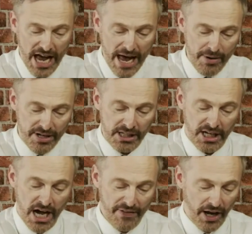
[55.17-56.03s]

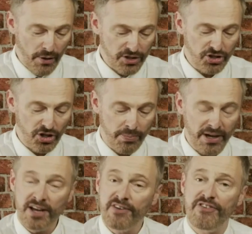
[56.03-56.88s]
chairman of the
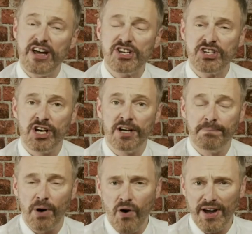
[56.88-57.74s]
Lowestoft Fish
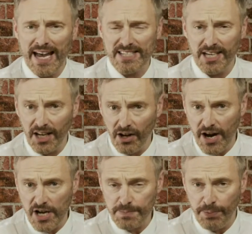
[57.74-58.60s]
Market
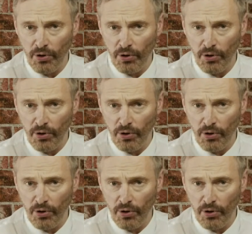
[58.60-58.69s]
Alliance.